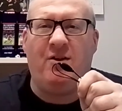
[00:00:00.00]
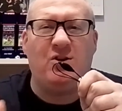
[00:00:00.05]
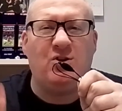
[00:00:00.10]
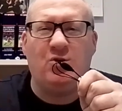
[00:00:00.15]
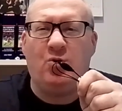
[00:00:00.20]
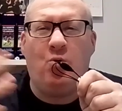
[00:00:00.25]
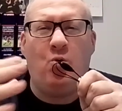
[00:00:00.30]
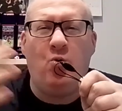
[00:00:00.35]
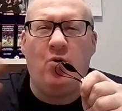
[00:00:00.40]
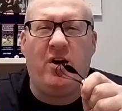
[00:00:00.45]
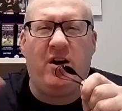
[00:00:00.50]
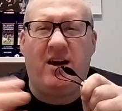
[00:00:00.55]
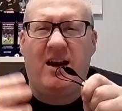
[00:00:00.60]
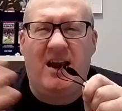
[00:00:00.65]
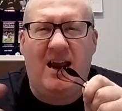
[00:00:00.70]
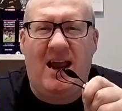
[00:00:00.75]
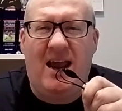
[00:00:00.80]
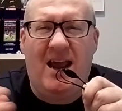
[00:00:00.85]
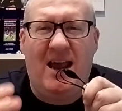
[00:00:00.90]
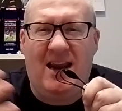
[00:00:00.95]
There's no
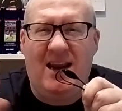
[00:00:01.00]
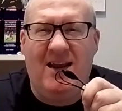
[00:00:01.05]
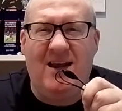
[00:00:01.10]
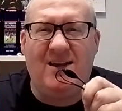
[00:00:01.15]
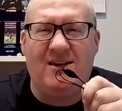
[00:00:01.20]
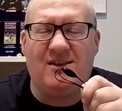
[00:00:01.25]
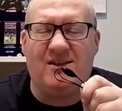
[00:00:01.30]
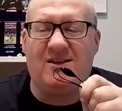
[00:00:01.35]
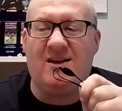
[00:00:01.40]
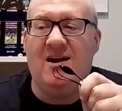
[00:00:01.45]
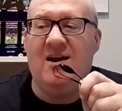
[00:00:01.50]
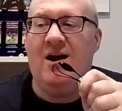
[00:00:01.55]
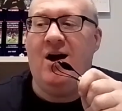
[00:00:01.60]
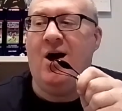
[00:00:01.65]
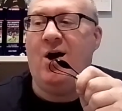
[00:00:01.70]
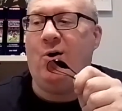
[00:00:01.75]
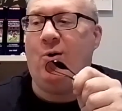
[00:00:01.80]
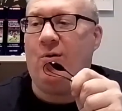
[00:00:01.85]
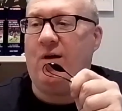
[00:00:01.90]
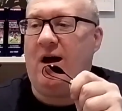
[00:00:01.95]
grey areas
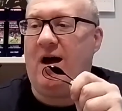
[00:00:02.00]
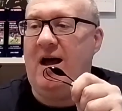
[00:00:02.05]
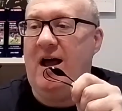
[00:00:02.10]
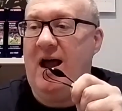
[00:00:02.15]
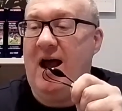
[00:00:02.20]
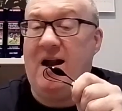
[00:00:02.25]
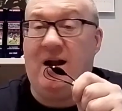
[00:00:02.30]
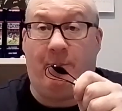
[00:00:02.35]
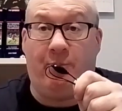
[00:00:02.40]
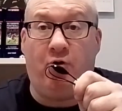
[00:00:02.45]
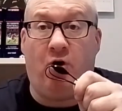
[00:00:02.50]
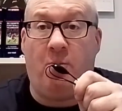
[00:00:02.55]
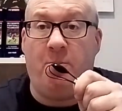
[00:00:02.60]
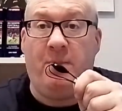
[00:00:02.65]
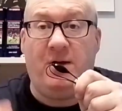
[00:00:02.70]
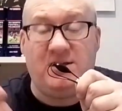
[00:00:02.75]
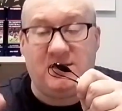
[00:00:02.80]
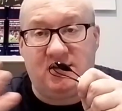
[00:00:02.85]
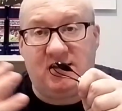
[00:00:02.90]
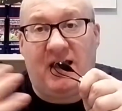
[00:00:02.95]
and all that. And the
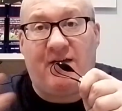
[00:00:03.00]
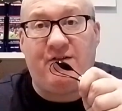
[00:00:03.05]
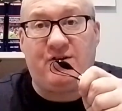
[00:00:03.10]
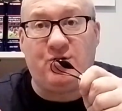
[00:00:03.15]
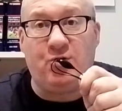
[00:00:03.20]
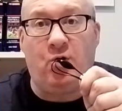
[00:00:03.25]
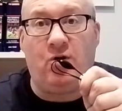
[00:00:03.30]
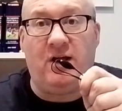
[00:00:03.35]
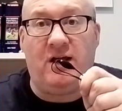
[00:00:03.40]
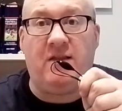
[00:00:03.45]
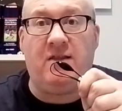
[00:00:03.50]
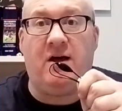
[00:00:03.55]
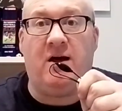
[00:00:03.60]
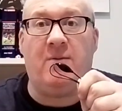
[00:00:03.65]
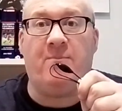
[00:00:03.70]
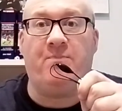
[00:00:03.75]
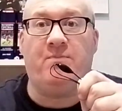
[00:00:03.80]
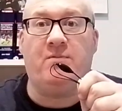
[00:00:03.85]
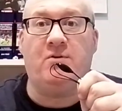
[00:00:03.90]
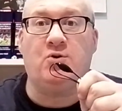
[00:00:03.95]
problem is life's not like that.